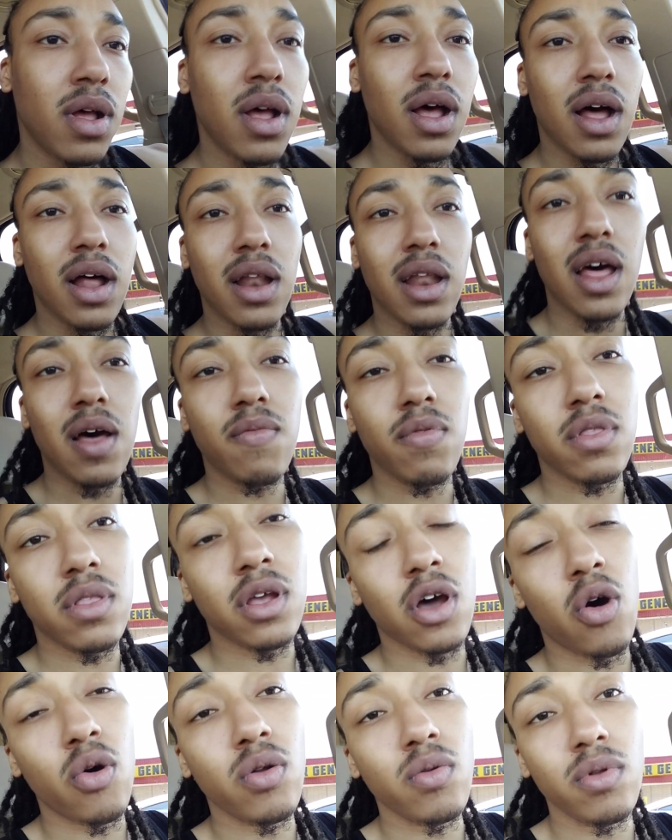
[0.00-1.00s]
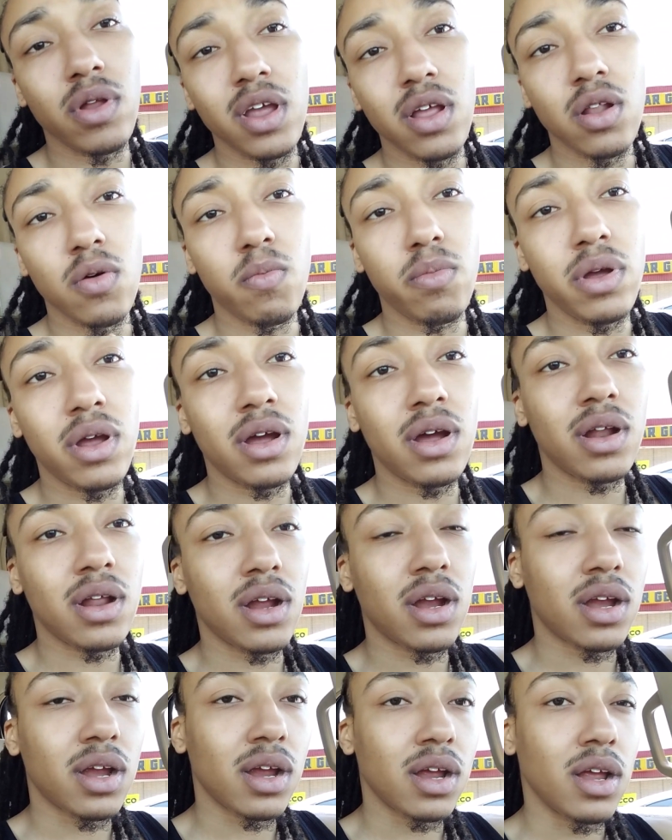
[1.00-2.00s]
The left told him leave the beard and
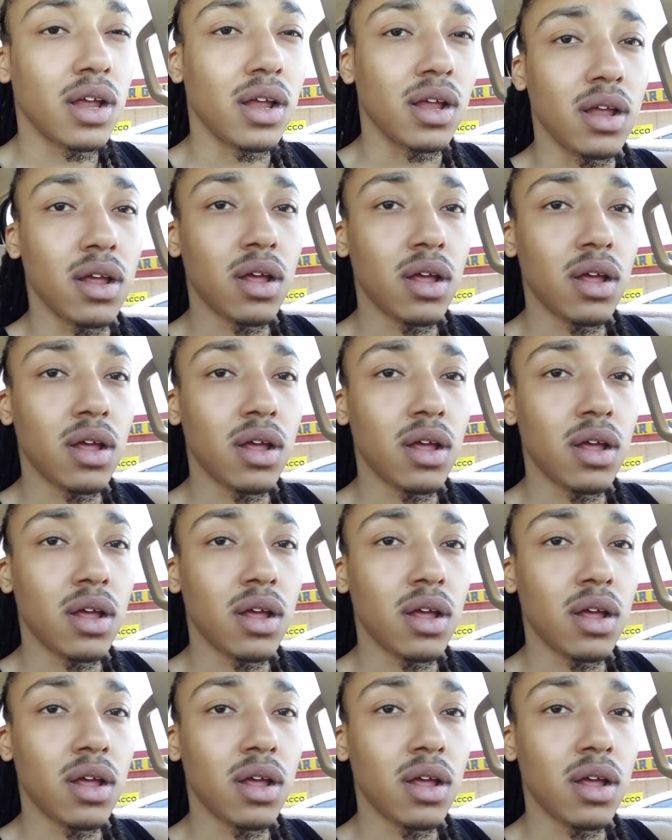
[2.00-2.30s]
shit.